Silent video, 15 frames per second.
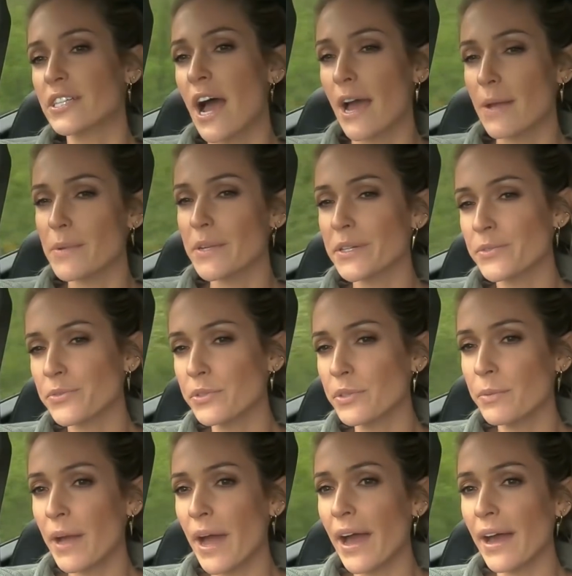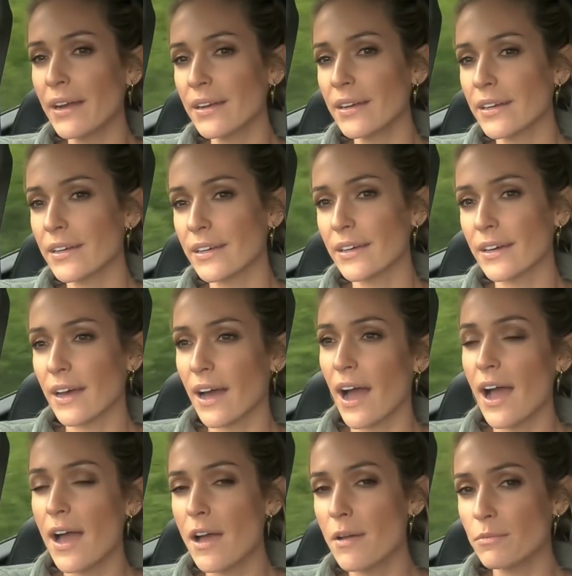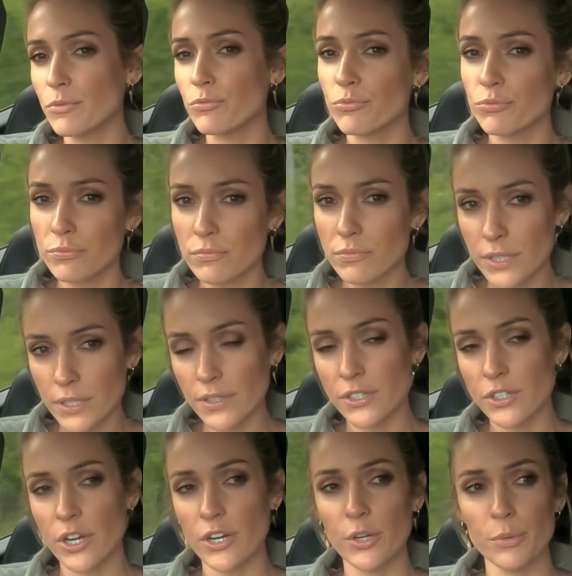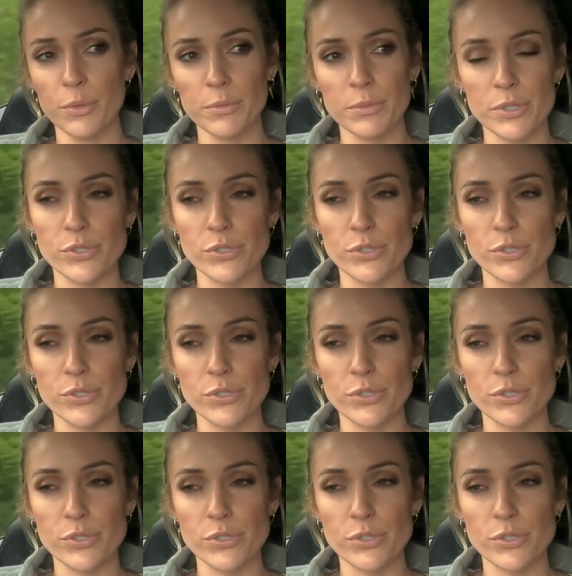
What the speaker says: timing is really bad. I'm literally trying to open up a